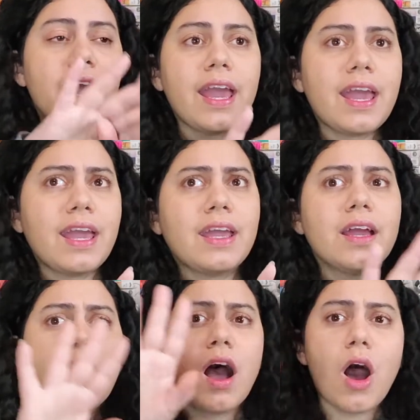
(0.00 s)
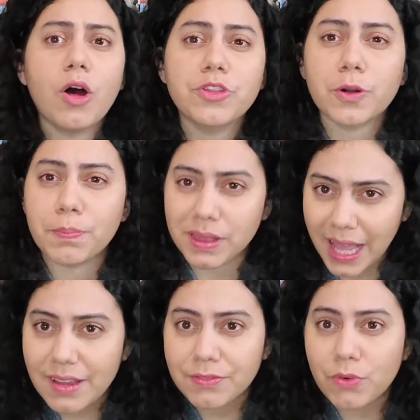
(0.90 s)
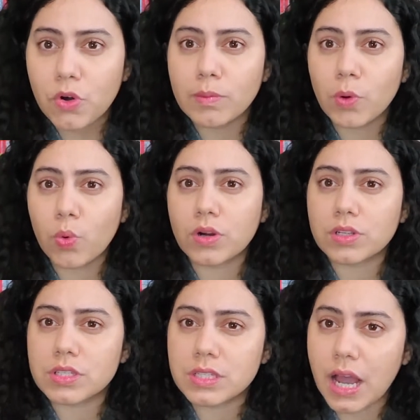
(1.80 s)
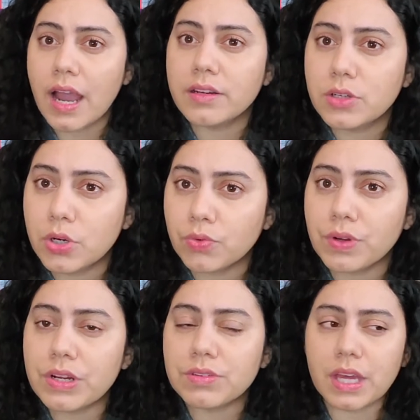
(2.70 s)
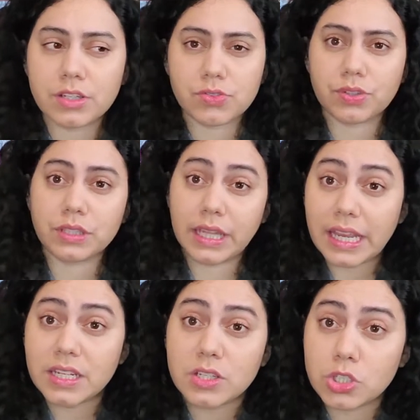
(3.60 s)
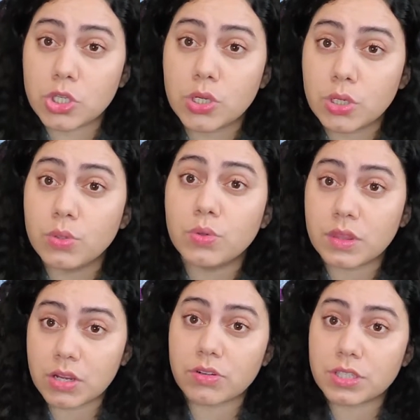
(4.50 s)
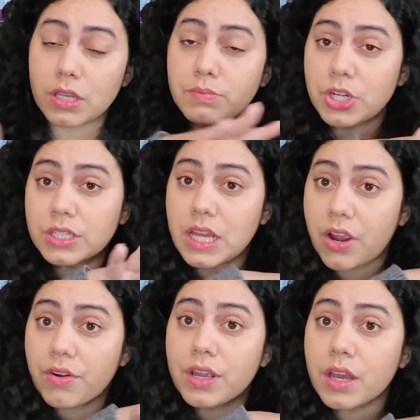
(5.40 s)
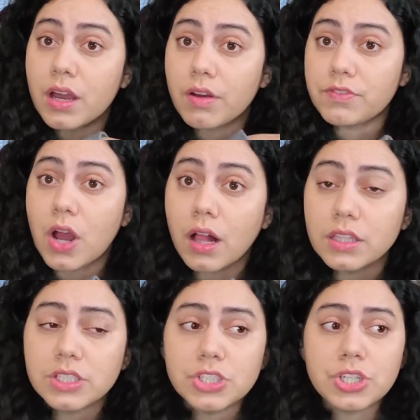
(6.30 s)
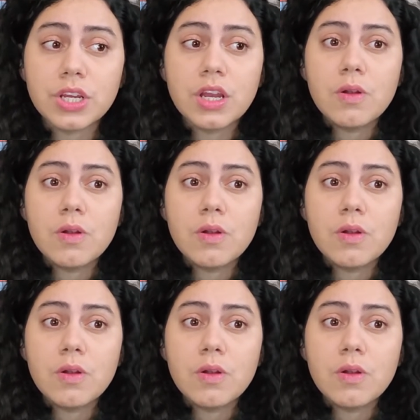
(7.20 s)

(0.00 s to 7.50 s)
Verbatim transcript: a other platform or side career that is related to their subject area of knowledge